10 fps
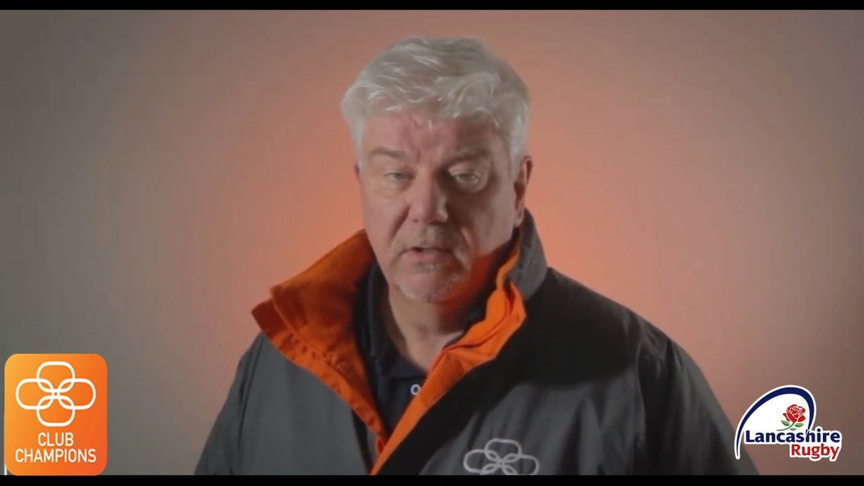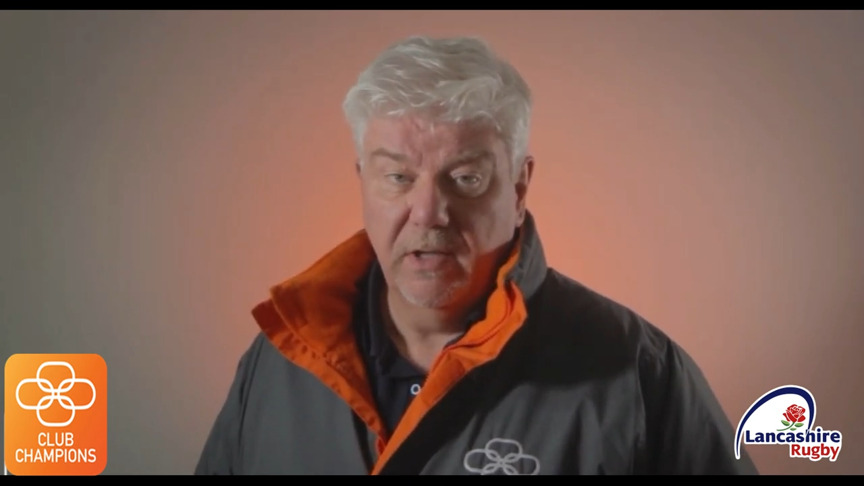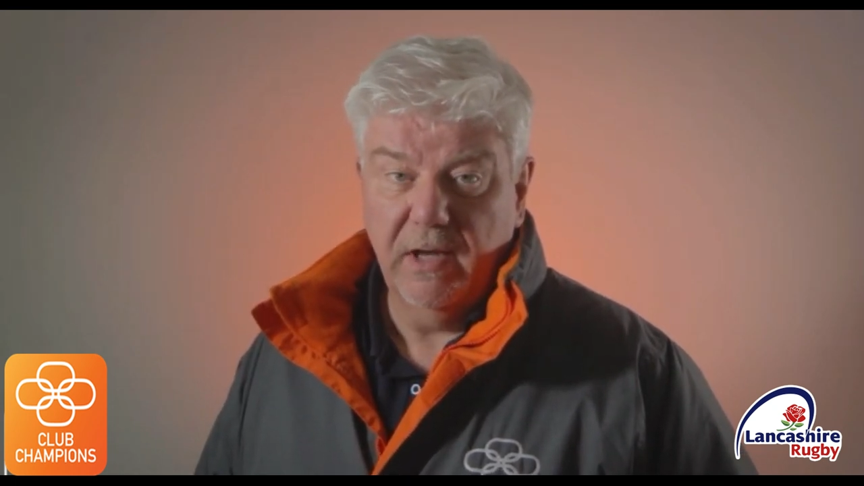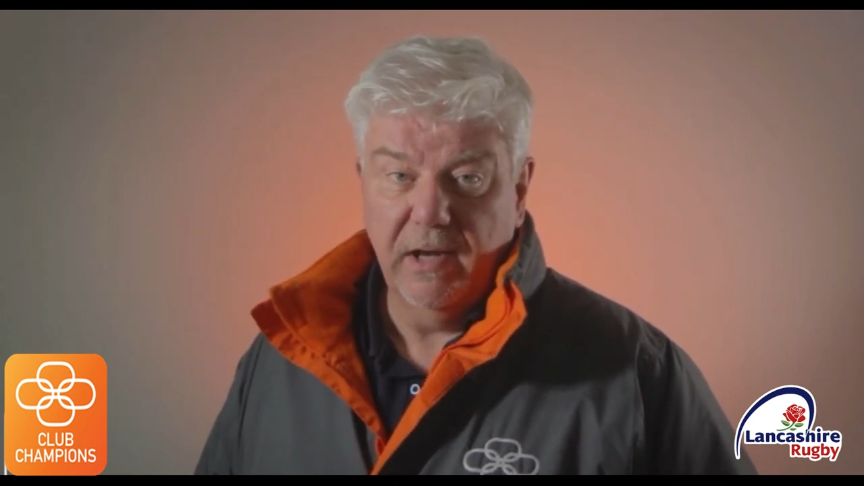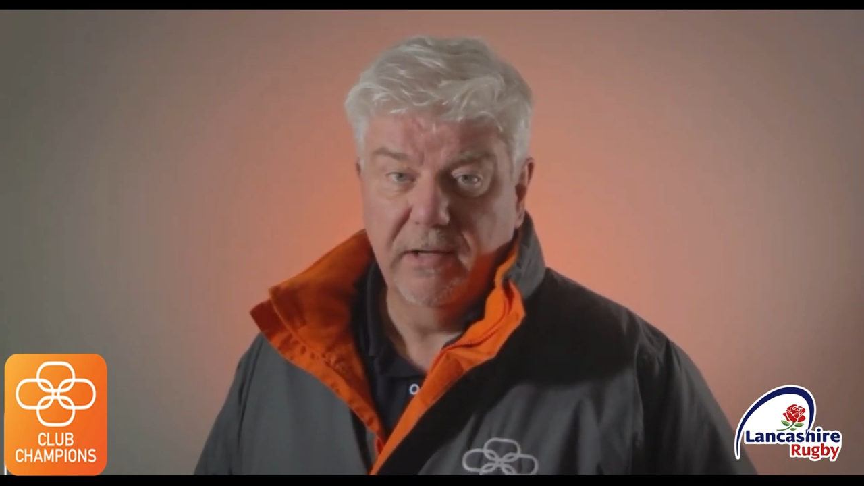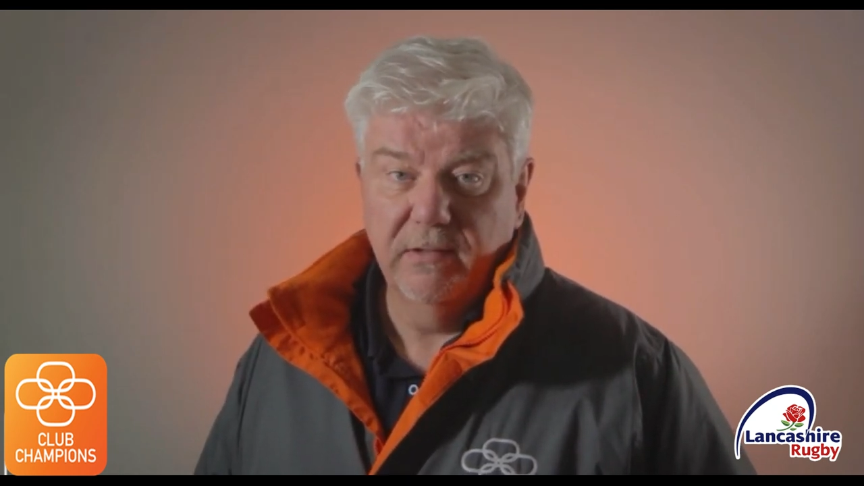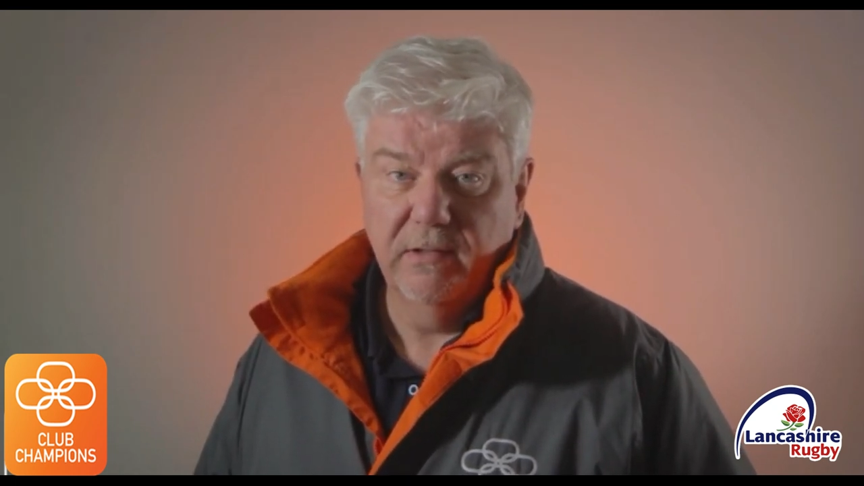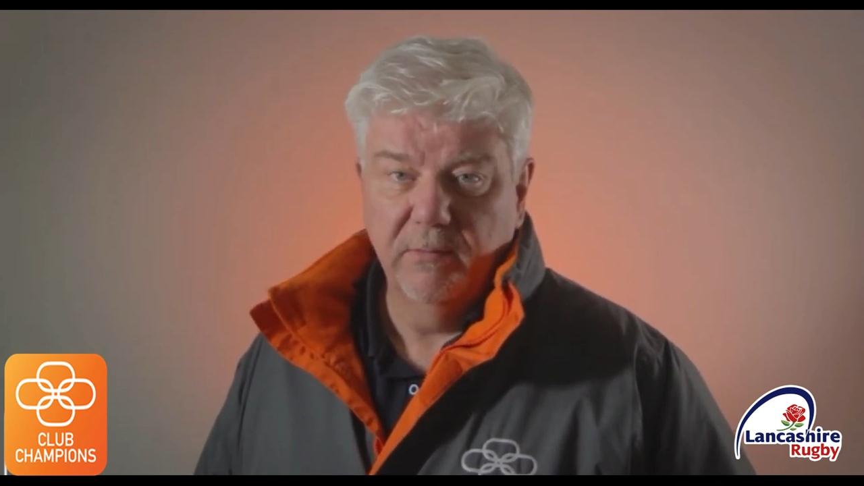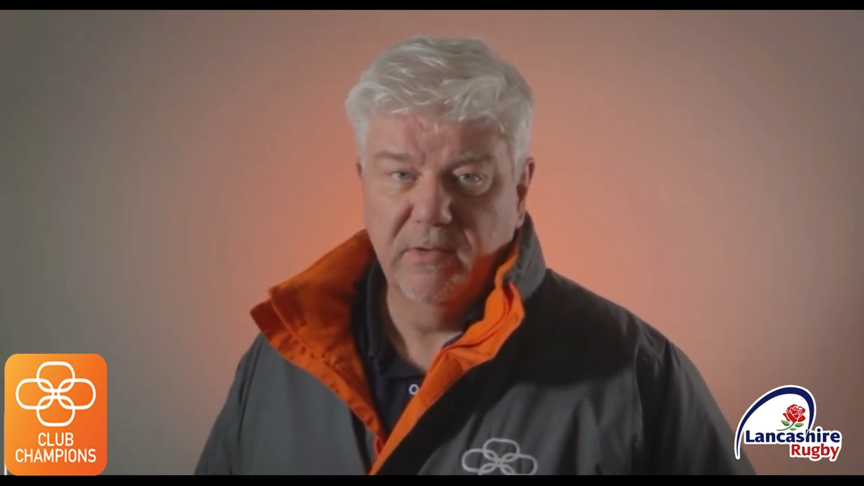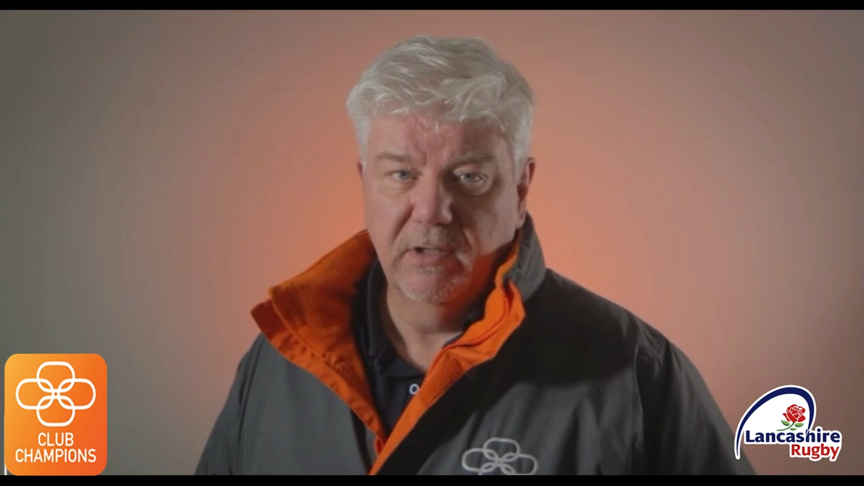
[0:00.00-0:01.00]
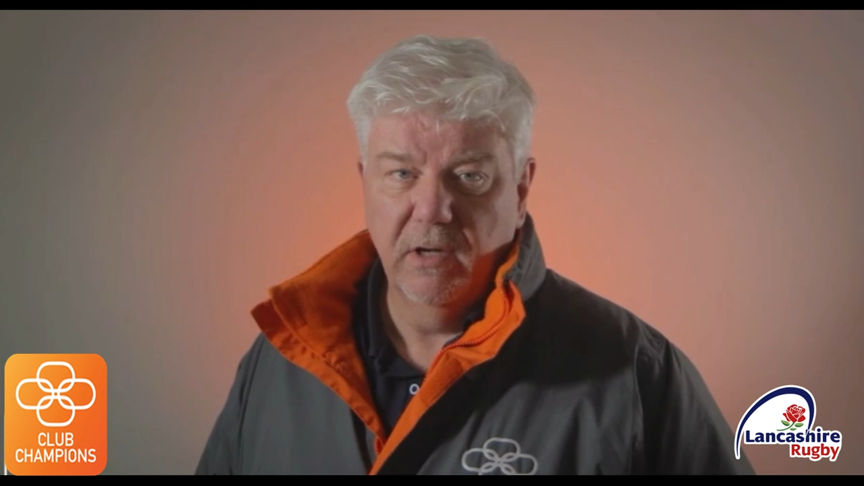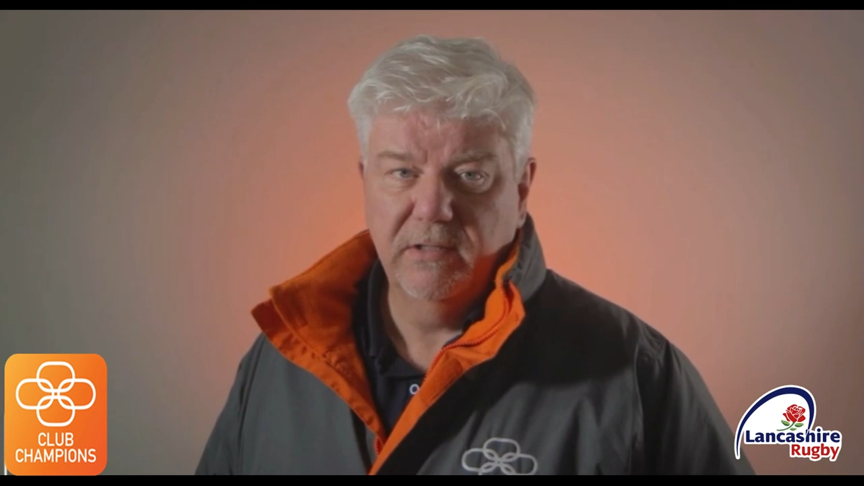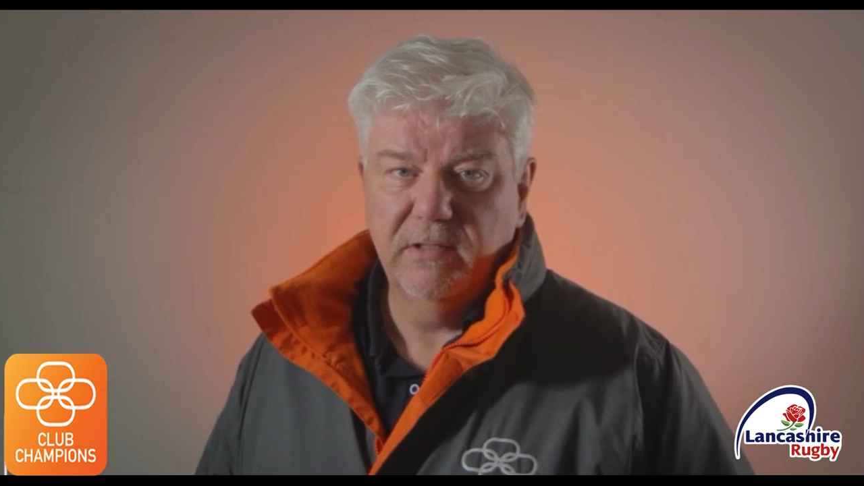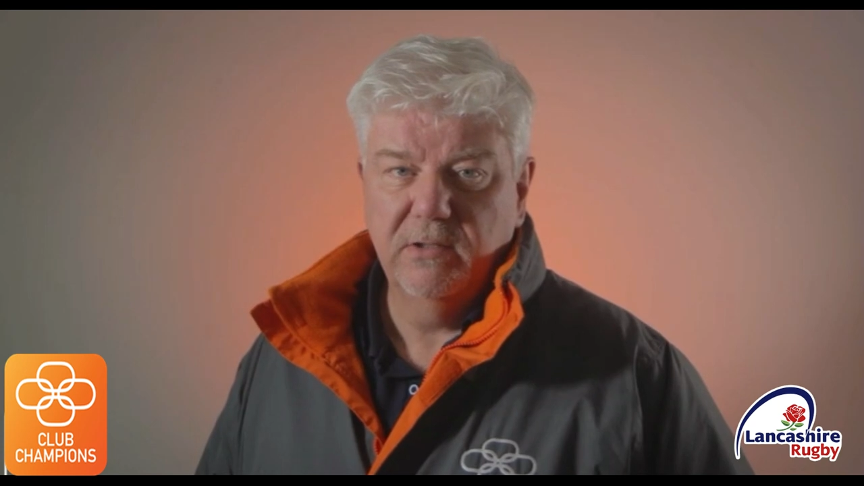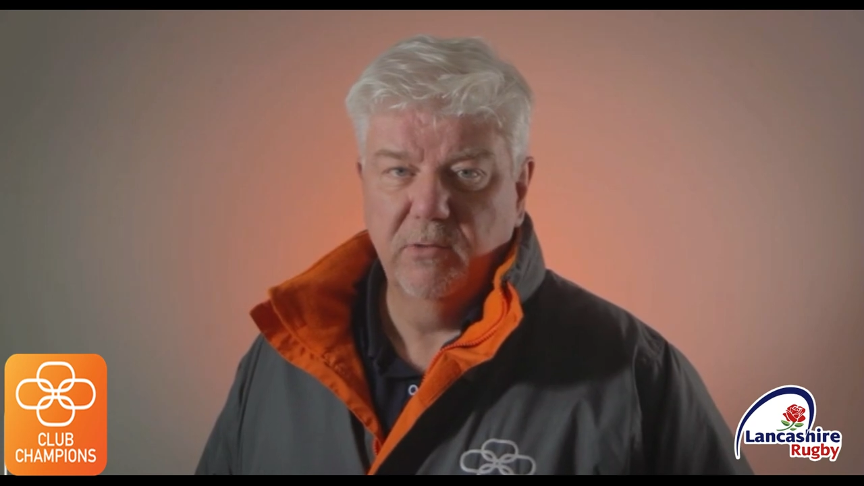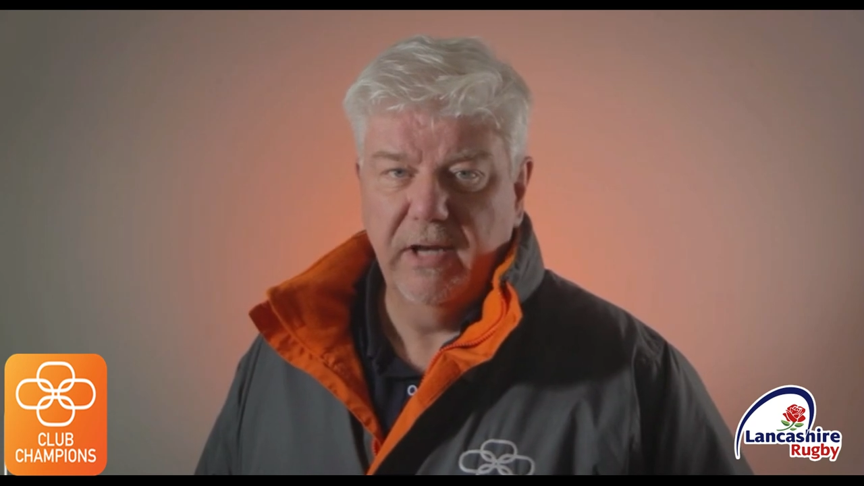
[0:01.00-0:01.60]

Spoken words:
To that end, I'm delighted to